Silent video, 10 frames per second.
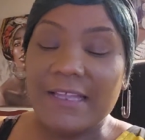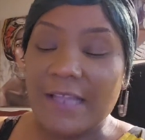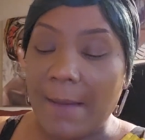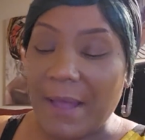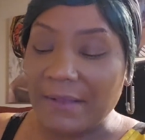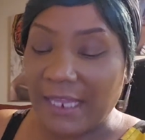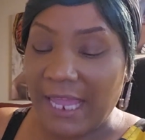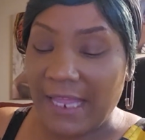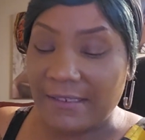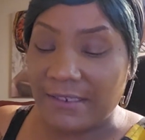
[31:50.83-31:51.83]
About the
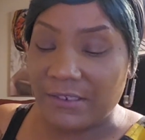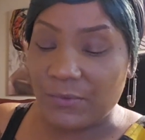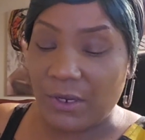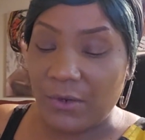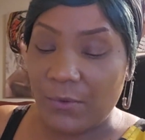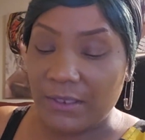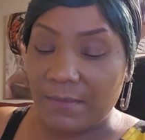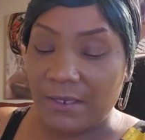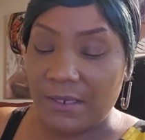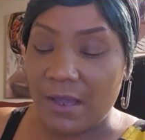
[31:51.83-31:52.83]
Cancers, what do you want
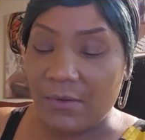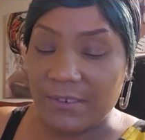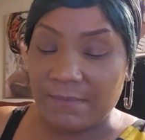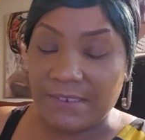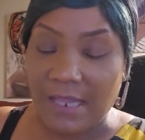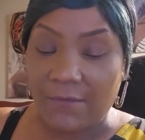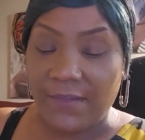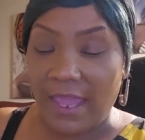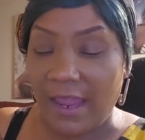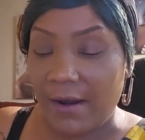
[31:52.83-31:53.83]
them to know? Some
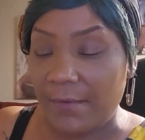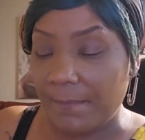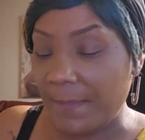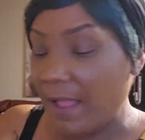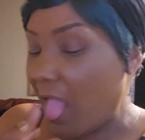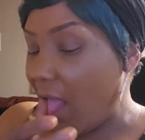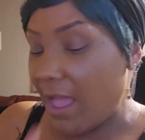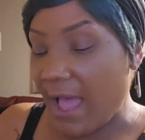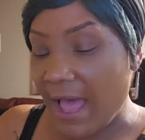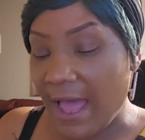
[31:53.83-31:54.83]
self-care?
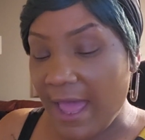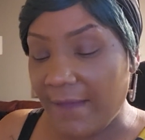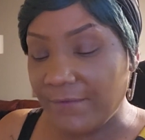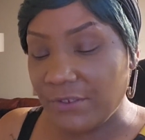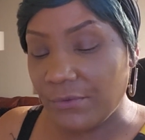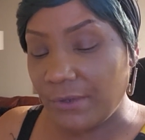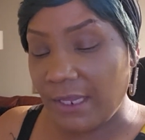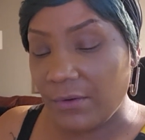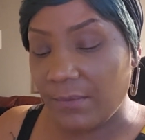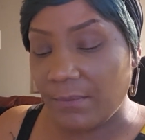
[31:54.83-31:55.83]
I have 2
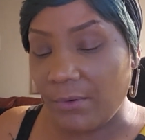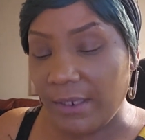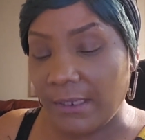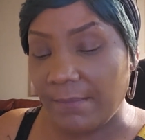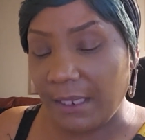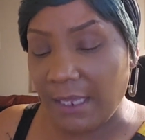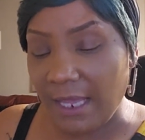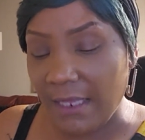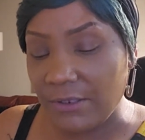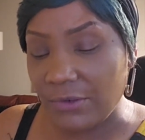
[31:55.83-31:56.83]
here on the board. Let me
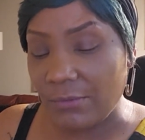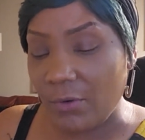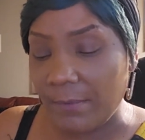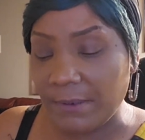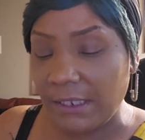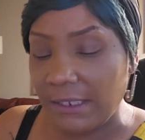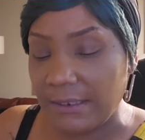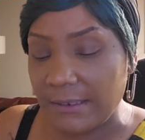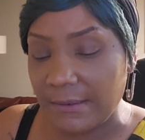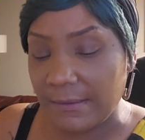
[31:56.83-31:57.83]
get 2 more, please.